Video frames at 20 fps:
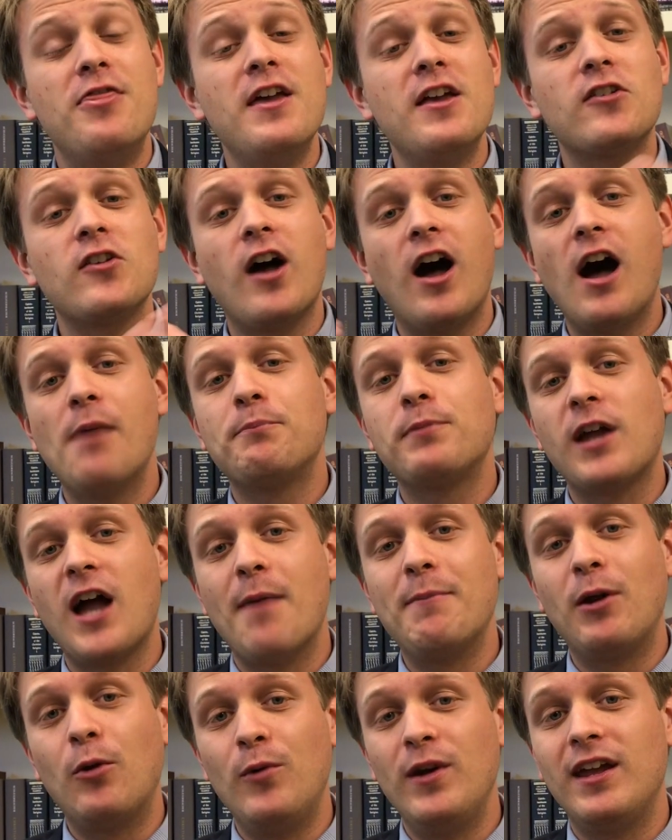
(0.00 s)
This
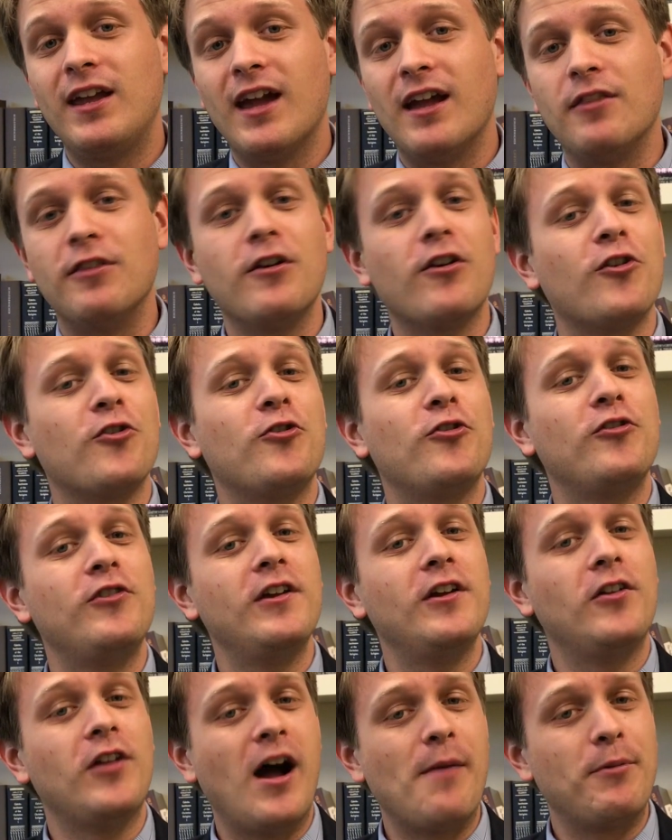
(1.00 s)
upcoming weekend, there are
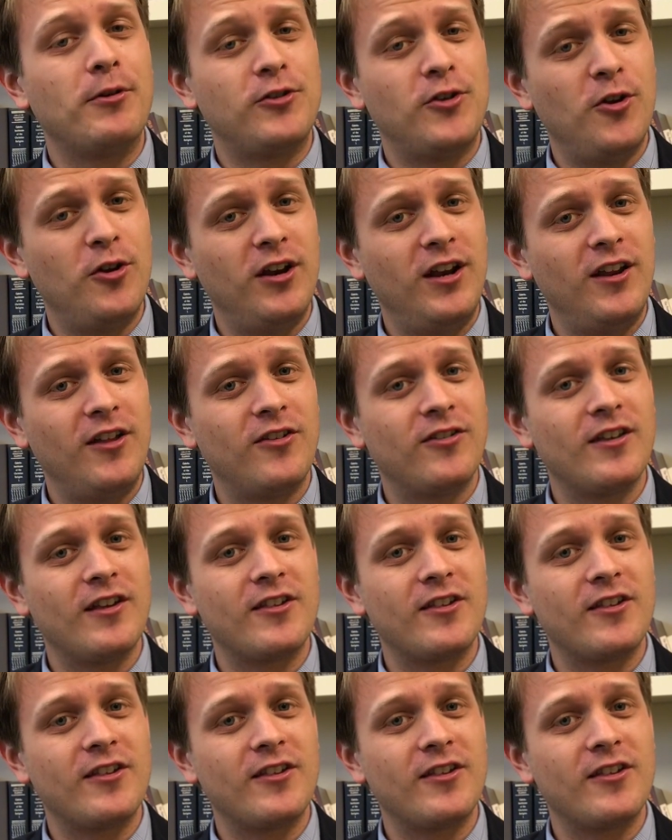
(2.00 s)
still opportunities